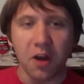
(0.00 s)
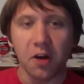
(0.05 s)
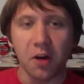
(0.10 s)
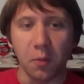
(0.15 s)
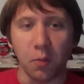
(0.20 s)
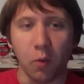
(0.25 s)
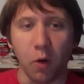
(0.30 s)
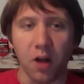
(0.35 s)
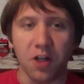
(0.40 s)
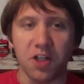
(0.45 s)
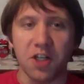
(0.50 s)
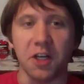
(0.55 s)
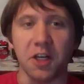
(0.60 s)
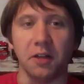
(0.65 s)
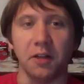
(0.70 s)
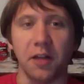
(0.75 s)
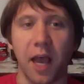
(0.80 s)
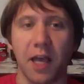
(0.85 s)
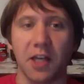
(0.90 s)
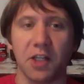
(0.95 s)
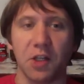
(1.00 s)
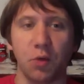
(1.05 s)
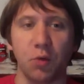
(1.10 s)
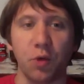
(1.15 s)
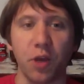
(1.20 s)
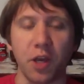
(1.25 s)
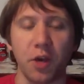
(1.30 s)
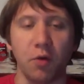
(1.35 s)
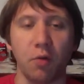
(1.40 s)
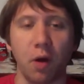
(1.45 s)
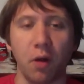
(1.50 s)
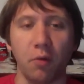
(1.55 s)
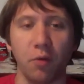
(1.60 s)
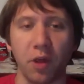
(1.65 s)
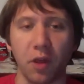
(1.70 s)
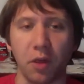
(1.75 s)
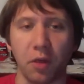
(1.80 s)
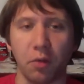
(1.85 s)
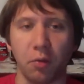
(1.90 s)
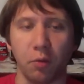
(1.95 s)
We ended up watching it last
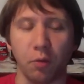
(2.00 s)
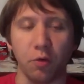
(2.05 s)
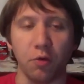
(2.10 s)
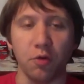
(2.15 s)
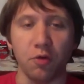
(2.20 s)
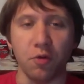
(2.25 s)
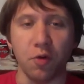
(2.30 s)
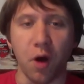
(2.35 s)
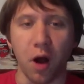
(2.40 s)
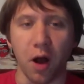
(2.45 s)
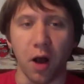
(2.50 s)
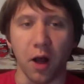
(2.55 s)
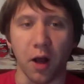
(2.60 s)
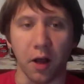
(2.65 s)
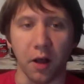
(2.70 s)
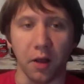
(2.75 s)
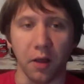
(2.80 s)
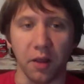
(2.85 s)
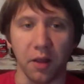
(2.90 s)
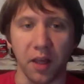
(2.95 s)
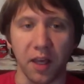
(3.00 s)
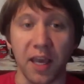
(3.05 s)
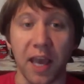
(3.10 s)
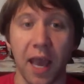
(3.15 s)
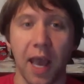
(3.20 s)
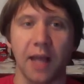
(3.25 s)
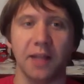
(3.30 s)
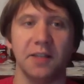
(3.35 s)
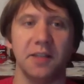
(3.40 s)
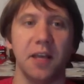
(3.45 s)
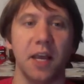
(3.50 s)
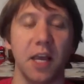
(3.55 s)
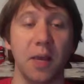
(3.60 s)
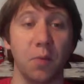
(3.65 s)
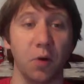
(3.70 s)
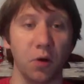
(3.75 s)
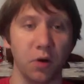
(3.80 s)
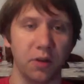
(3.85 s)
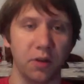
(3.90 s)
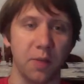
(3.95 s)
week when we threw the
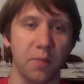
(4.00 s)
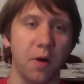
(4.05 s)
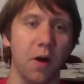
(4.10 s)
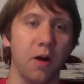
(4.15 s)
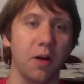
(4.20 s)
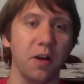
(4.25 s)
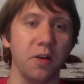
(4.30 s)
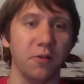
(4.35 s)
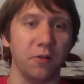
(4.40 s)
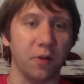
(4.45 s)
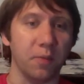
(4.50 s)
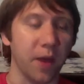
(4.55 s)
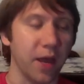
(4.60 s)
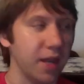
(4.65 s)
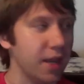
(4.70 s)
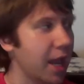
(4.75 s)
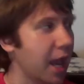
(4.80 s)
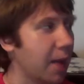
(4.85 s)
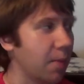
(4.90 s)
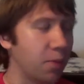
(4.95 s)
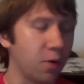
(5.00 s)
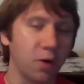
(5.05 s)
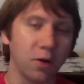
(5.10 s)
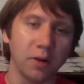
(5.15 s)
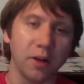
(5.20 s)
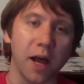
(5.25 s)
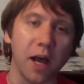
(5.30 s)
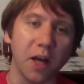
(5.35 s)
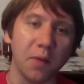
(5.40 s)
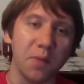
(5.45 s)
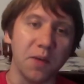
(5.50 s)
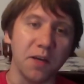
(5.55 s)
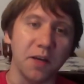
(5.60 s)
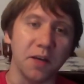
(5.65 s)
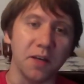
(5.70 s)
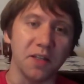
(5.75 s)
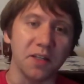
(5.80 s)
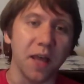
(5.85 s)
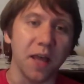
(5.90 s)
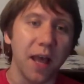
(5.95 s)
cats a birthday party for my cat
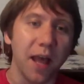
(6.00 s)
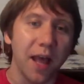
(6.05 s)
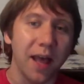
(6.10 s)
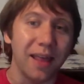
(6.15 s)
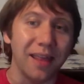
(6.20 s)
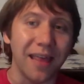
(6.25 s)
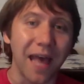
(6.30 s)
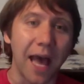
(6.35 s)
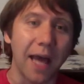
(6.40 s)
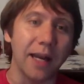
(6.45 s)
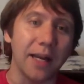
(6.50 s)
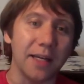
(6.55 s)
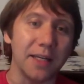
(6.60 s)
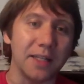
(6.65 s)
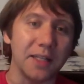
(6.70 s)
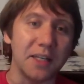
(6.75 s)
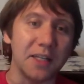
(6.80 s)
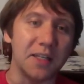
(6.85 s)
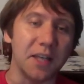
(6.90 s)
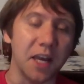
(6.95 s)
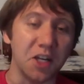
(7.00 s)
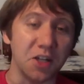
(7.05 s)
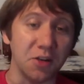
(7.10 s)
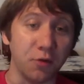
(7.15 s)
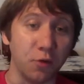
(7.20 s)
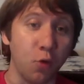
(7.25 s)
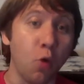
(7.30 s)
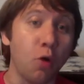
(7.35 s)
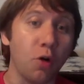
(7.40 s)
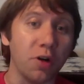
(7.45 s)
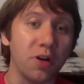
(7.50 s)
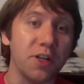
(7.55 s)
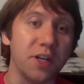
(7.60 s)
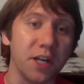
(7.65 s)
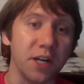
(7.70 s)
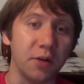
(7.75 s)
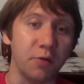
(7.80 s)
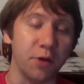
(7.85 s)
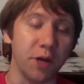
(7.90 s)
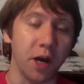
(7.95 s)
Perlock, because that is the stage of
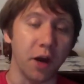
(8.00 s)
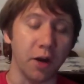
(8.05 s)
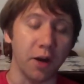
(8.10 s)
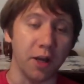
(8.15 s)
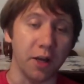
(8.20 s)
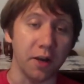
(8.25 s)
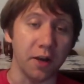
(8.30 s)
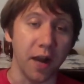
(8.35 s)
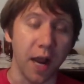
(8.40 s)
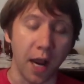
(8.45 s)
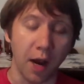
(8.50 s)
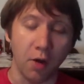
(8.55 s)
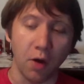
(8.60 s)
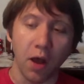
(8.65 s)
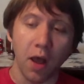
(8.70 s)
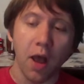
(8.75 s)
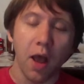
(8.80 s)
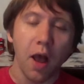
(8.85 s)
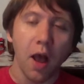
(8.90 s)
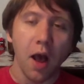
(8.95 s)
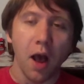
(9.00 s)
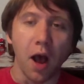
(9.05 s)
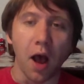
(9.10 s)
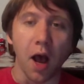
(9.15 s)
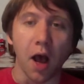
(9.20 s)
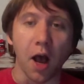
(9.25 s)
quarantine we are in now.